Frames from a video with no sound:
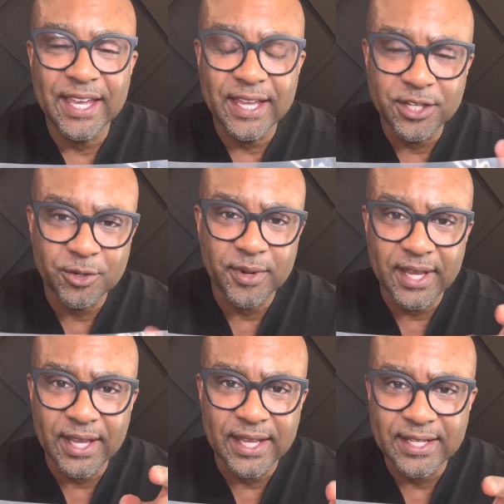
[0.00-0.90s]

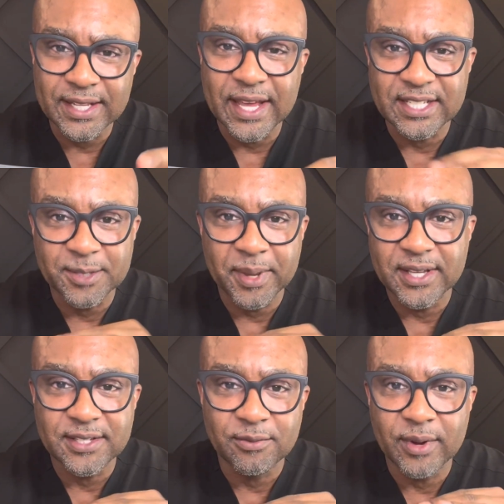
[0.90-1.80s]
entering into that
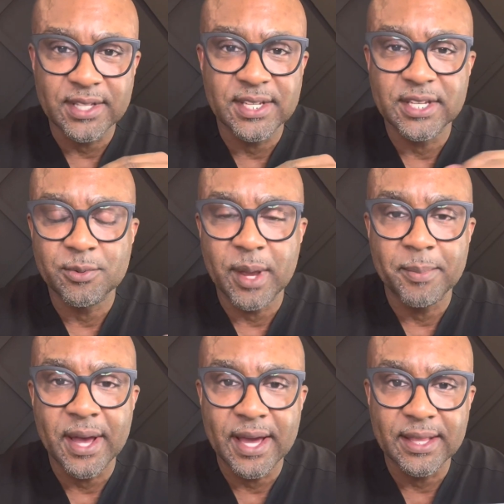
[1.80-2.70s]
space of radius right
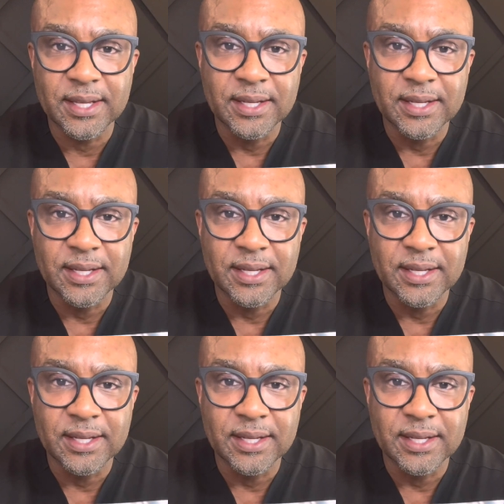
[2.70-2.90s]
behind